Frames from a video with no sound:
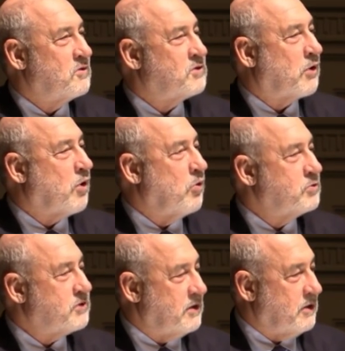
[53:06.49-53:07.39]

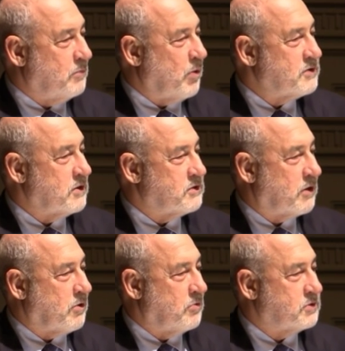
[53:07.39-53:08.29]
Sarkozy, President
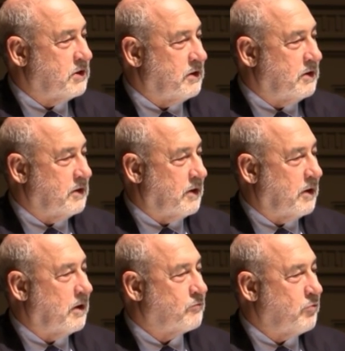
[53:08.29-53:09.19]
Sarkozy
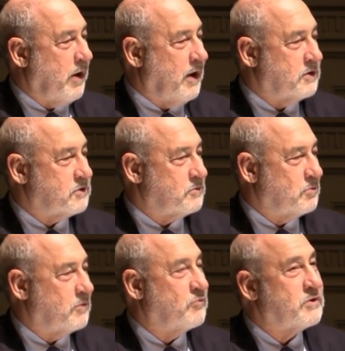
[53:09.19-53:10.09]
uh, of France
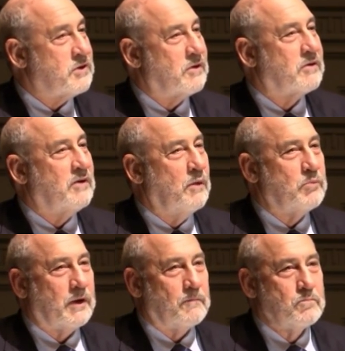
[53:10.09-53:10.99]
visited
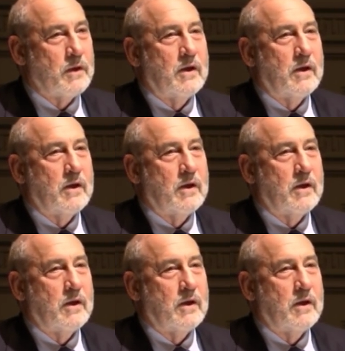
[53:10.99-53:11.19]
Columbia